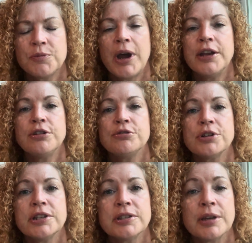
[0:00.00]
Why do you
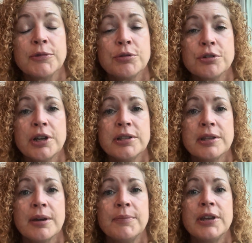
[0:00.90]
trust them? You trust
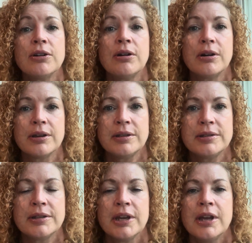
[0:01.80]
them
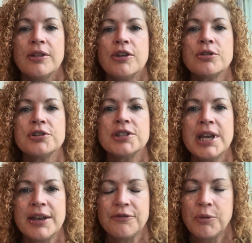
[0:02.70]
because they're safe.